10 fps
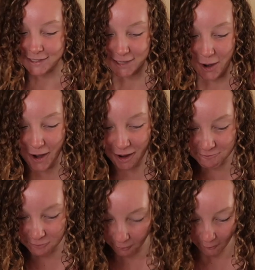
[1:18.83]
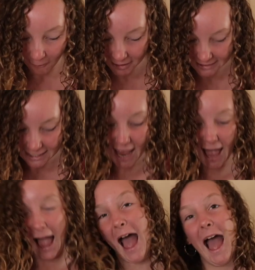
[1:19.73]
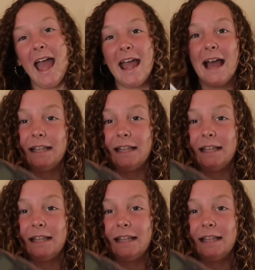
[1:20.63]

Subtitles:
So I bought a